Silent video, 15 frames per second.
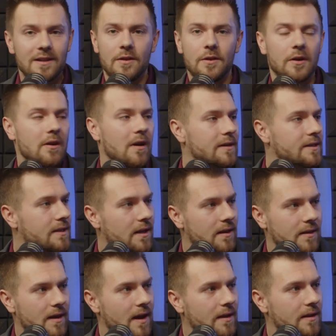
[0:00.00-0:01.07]
They're not seeing
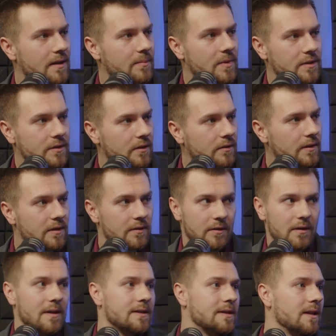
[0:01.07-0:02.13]
that in Missouri. They're
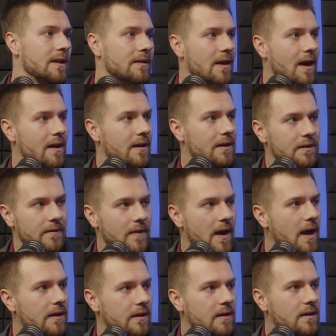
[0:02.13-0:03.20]
not seeing that in Nevada.